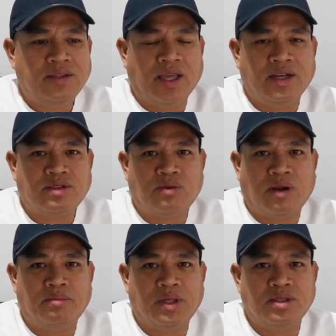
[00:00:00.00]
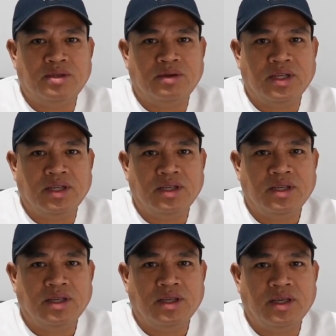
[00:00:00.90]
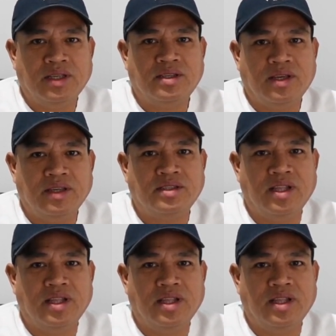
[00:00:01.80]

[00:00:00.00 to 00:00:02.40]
Dennis Rodman during his